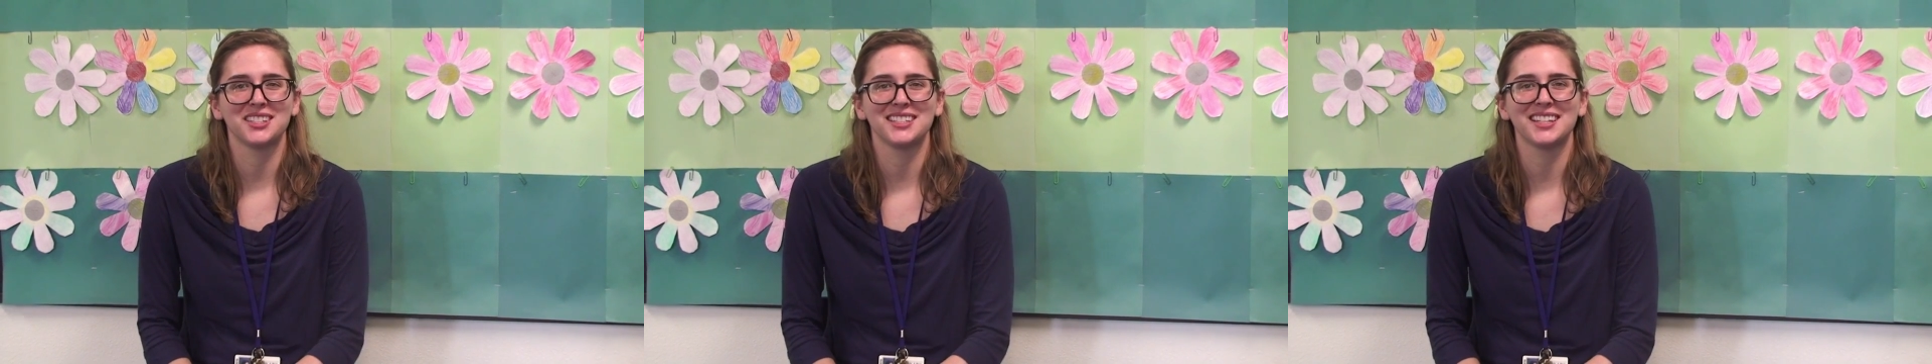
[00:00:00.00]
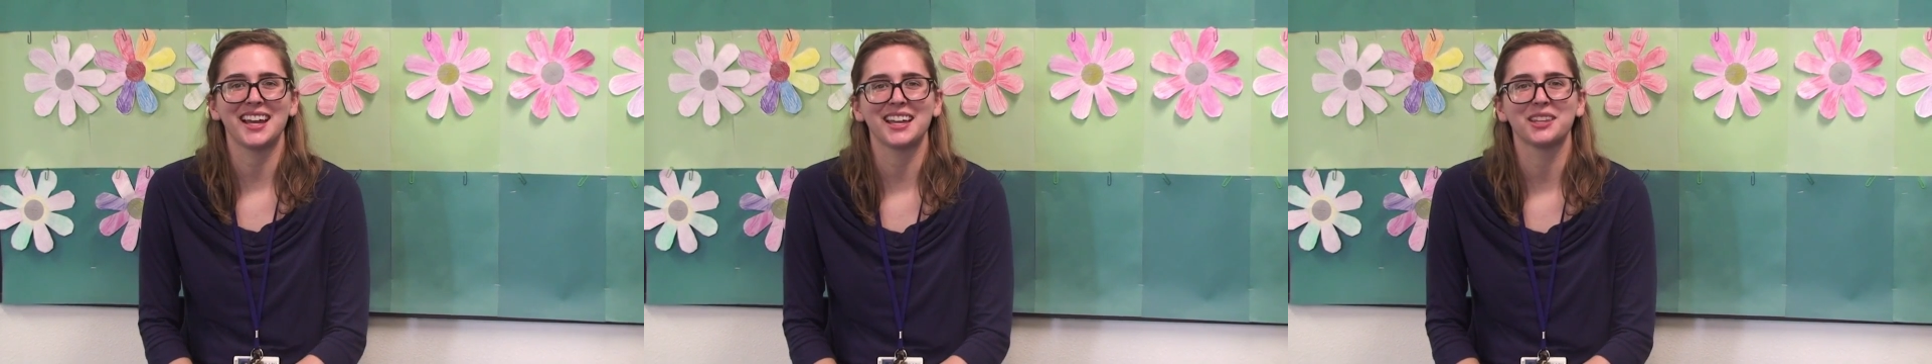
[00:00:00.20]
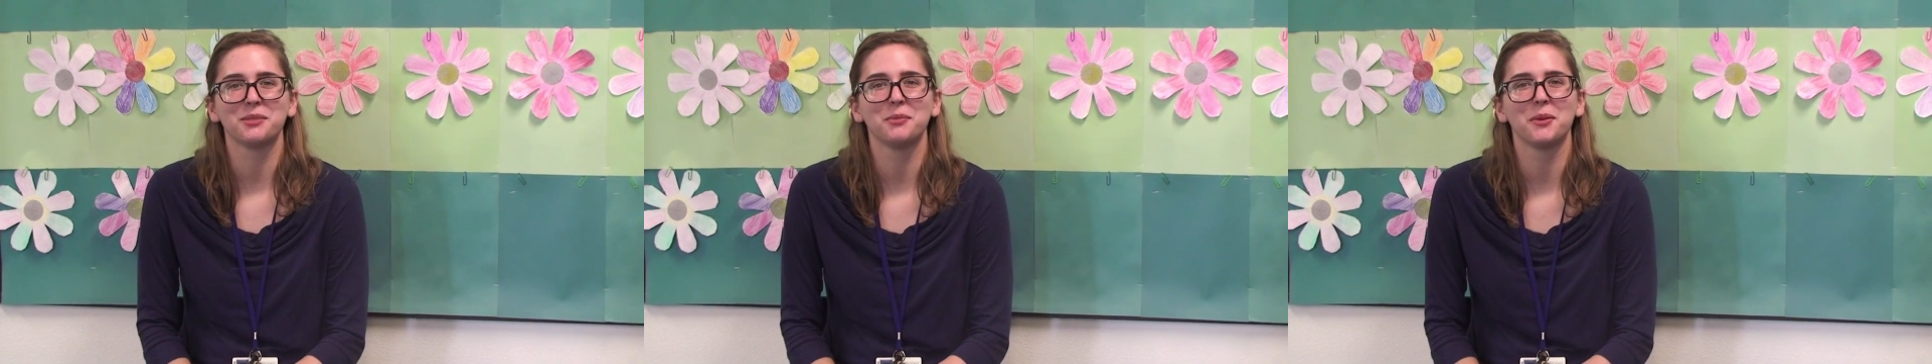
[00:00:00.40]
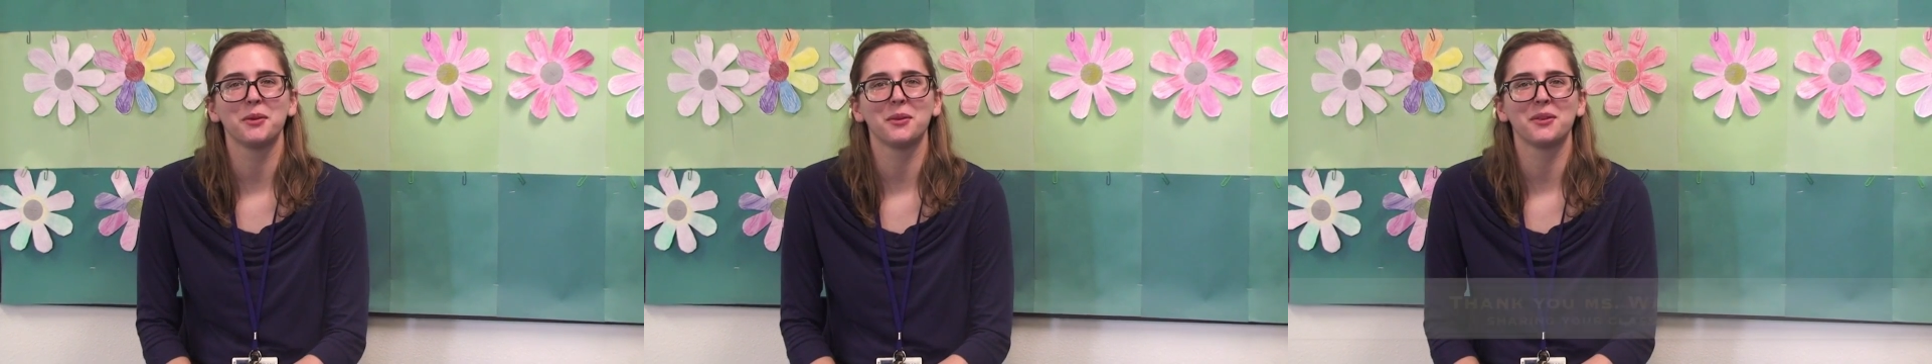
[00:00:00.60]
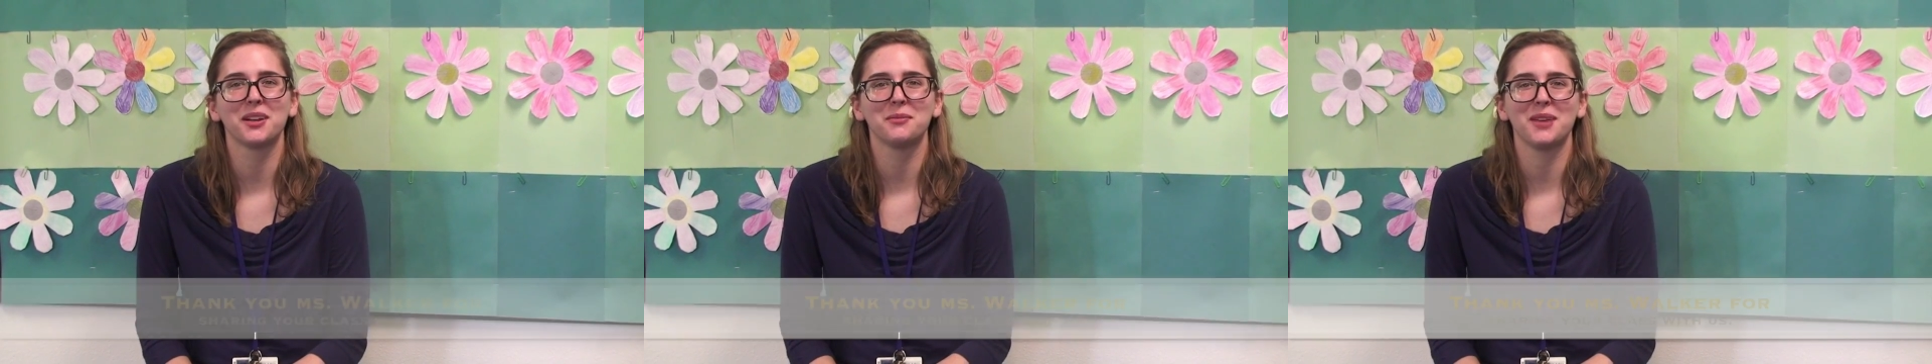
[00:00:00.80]
to death, but
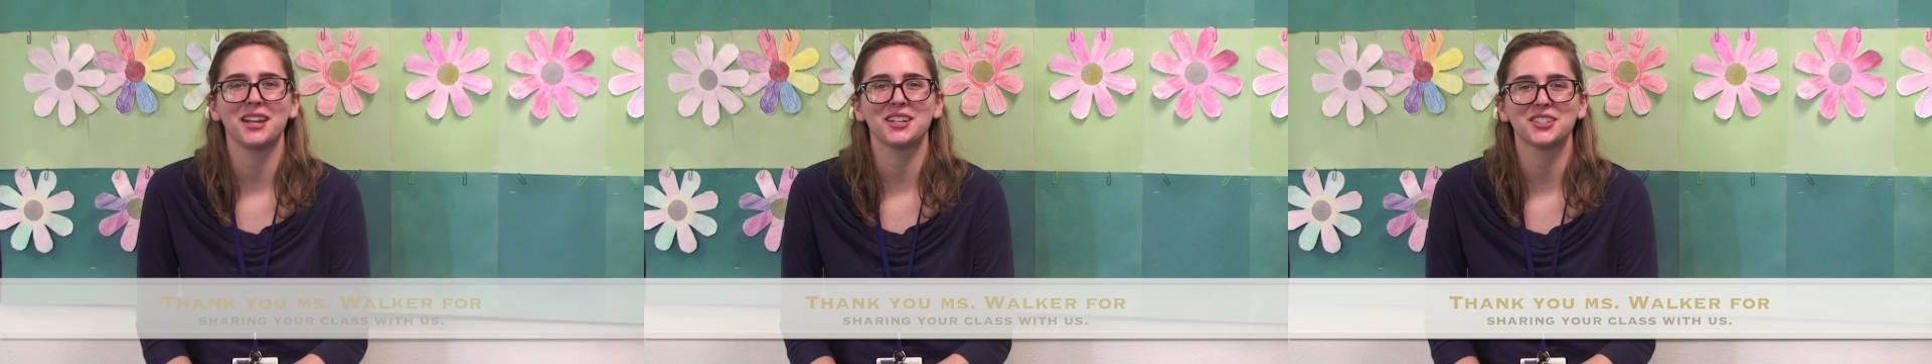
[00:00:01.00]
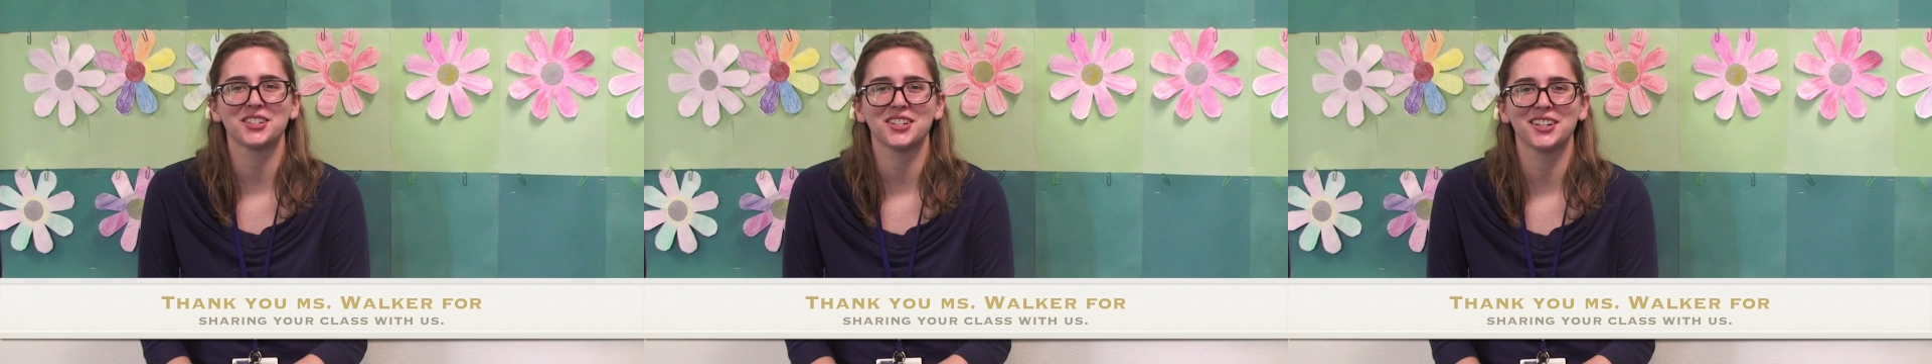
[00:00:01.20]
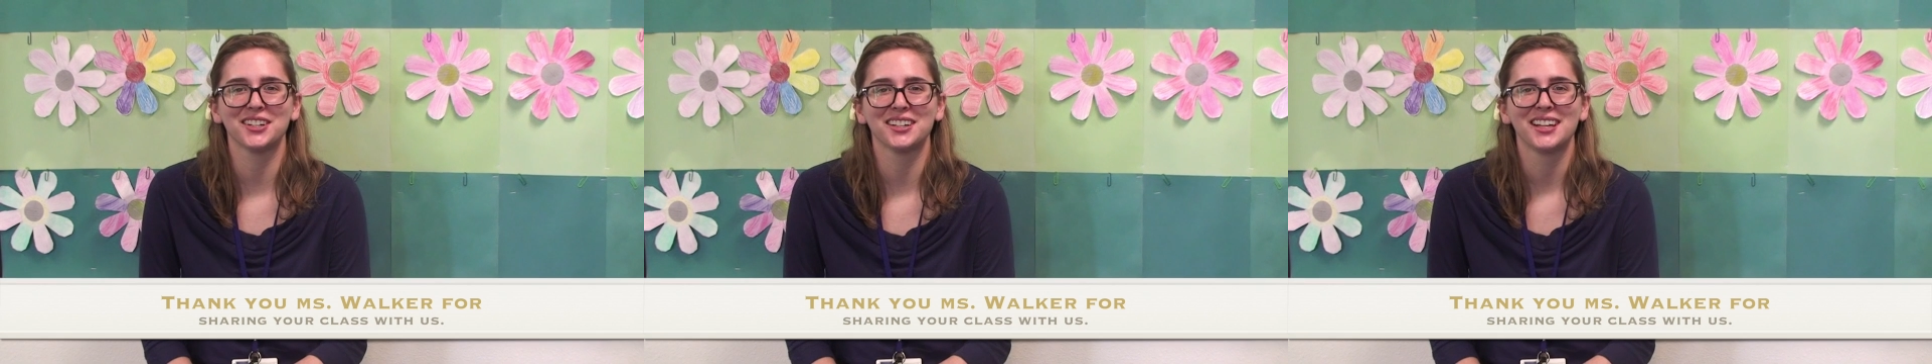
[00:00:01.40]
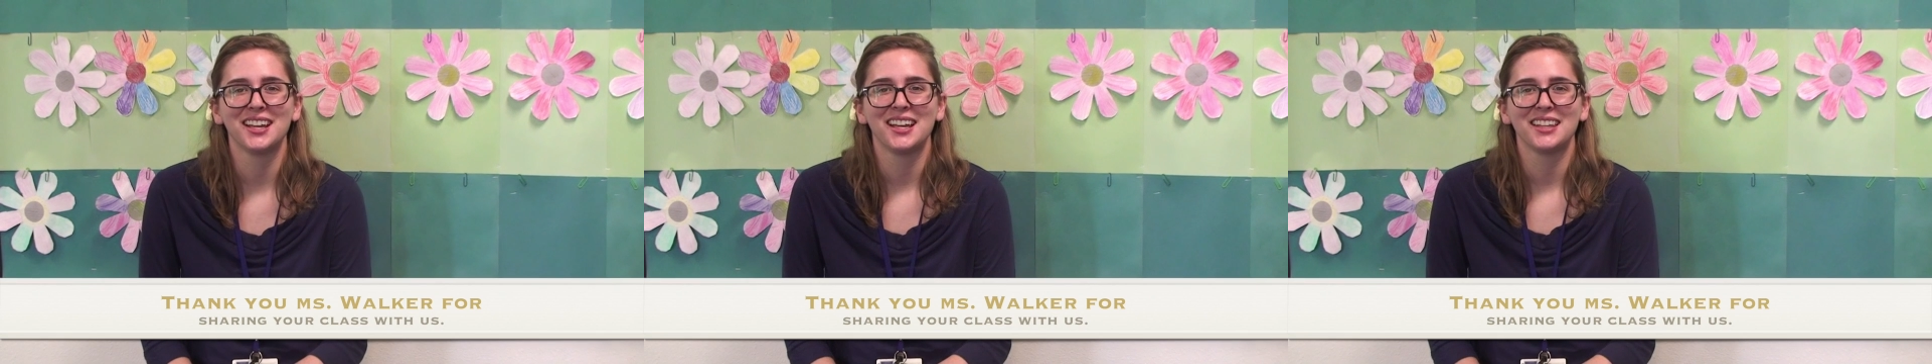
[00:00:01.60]
we want to make sure